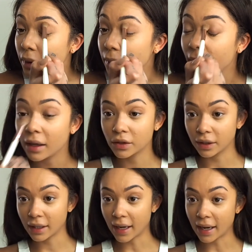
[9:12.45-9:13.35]
bit of powder
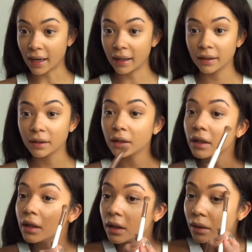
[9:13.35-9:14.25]
in there,
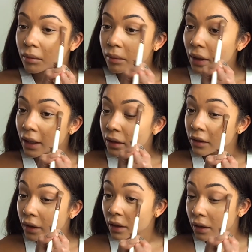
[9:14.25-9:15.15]
blend
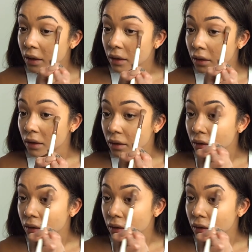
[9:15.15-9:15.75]
that in.